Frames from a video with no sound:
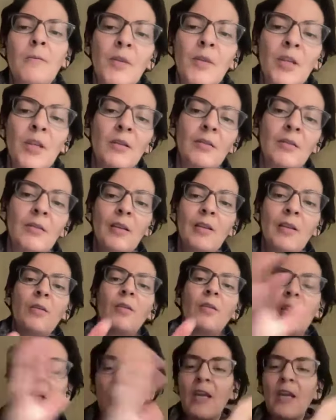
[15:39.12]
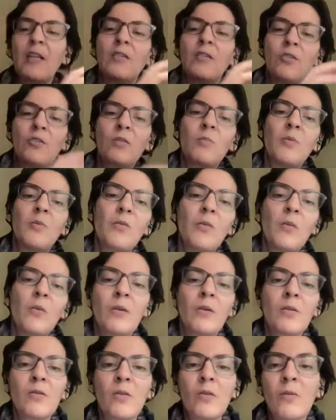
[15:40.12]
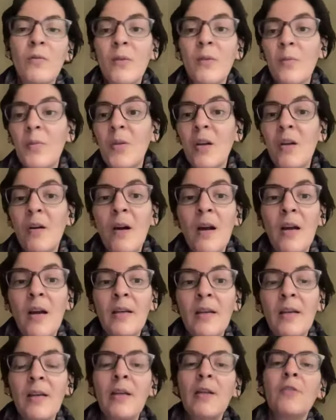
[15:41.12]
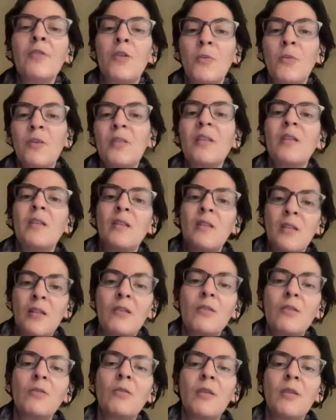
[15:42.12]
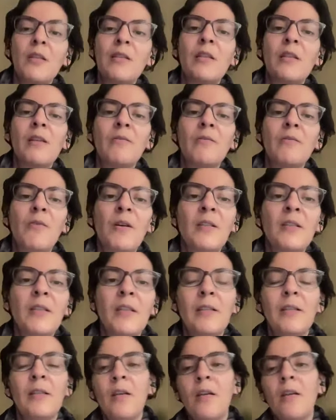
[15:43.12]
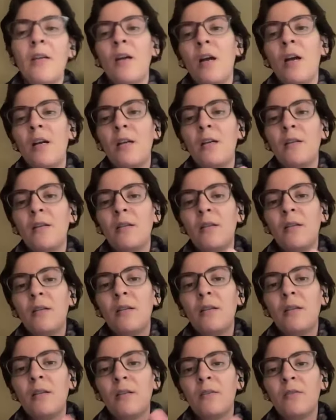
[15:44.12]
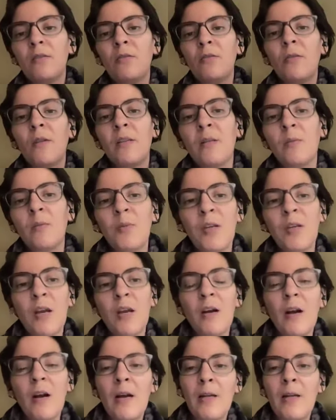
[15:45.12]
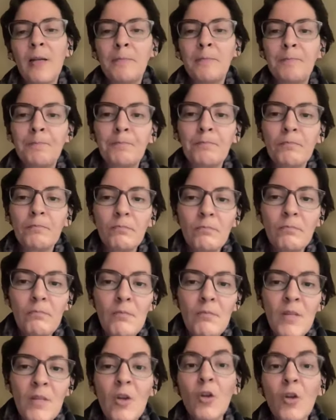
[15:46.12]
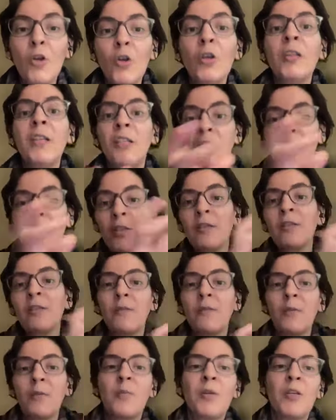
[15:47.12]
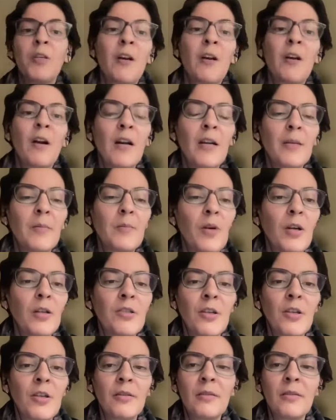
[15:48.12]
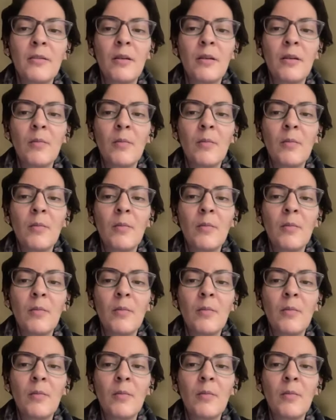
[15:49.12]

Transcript: in the decade just before sort of the BRI. So we see this increase in funding during the BRI, early years of the BRI project